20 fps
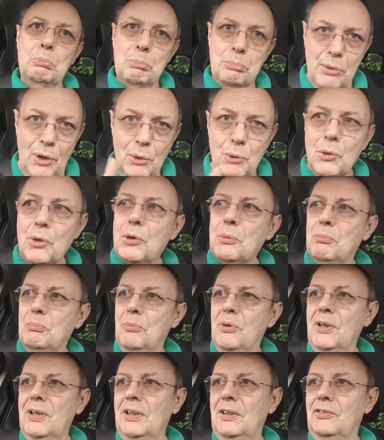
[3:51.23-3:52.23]
broke
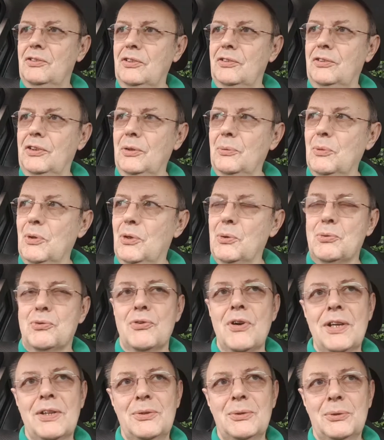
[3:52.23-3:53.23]
my existing world
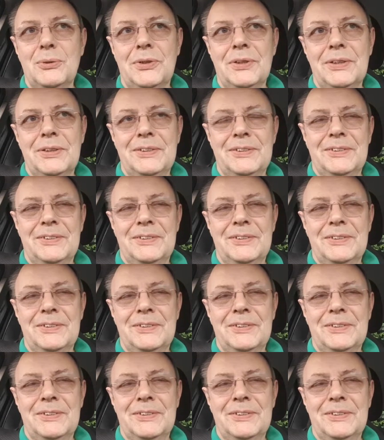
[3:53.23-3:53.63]
record